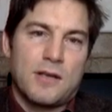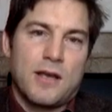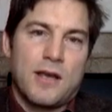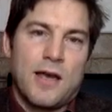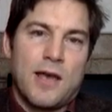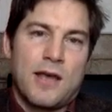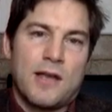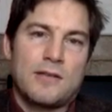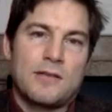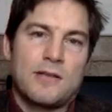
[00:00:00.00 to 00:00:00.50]

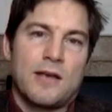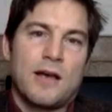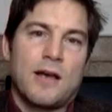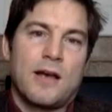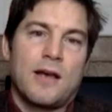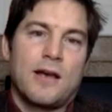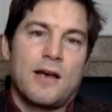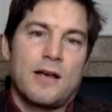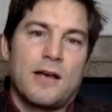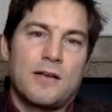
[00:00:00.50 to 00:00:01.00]
and
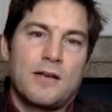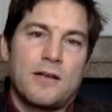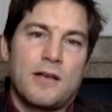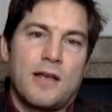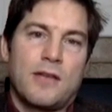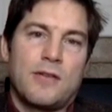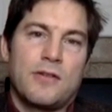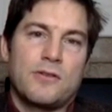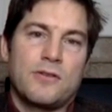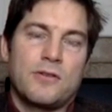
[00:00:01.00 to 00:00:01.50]

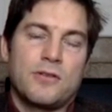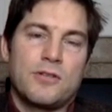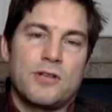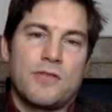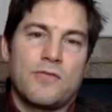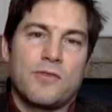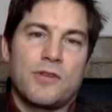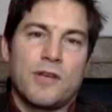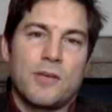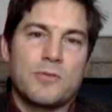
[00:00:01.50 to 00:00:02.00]
the
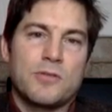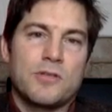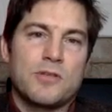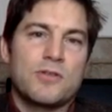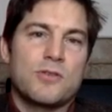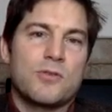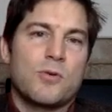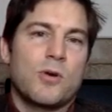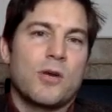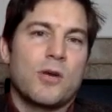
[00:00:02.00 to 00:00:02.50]
Jeffrey Epstein
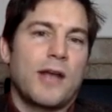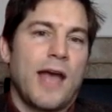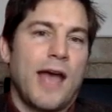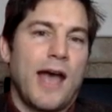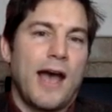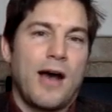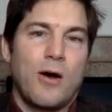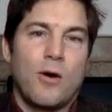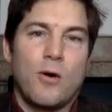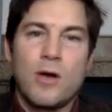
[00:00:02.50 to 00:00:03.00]
story, and
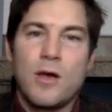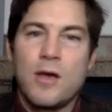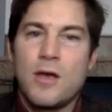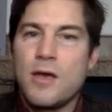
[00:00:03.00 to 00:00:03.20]
how,